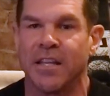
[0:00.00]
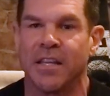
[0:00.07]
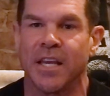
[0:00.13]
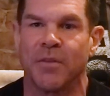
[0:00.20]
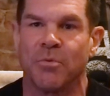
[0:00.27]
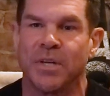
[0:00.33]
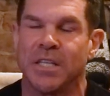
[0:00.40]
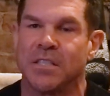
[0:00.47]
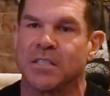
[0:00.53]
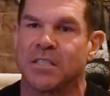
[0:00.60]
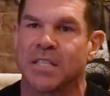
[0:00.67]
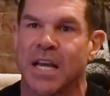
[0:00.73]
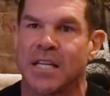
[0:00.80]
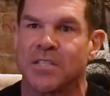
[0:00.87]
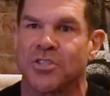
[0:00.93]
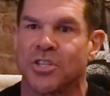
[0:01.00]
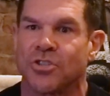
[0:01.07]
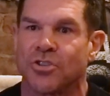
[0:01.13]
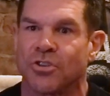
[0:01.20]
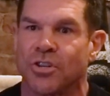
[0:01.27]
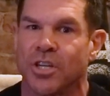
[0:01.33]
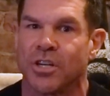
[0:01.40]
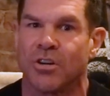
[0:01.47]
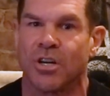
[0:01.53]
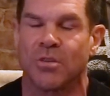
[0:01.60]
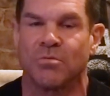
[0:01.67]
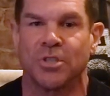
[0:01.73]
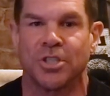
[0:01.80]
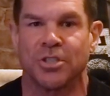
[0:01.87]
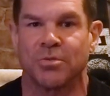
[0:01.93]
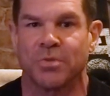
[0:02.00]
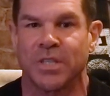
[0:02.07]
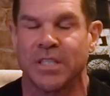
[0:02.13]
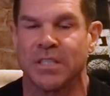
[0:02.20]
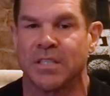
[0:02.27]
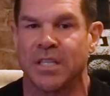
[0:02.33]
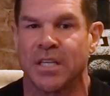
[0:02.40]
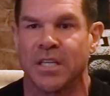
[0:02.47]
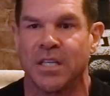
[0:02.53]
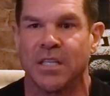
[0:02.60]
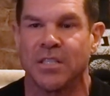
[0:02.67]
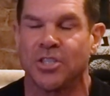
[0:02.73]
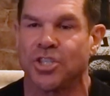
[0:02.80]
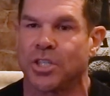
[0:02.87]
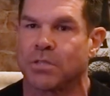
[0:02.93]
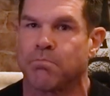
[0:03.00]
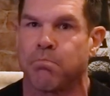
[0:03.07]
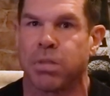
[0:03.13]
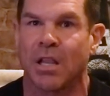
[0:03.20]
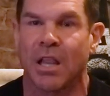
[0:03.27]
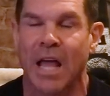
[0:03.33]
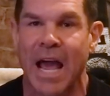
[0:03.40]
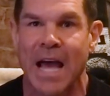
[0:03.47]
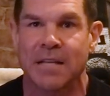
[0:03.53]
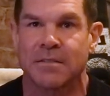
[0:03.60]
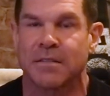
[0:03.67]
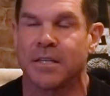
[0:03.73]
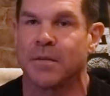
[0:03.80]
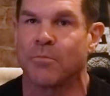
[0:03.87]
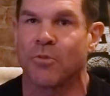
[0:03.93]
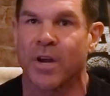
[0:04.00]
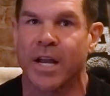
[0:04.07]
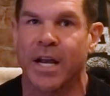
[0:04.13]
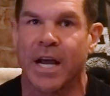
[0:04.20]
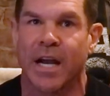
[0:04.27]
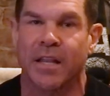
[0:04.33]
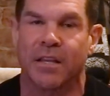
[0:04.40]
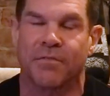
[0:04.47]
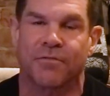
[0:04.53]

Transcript: And then when he decides to turn it on, which is what he did, he just blasted him right out of there.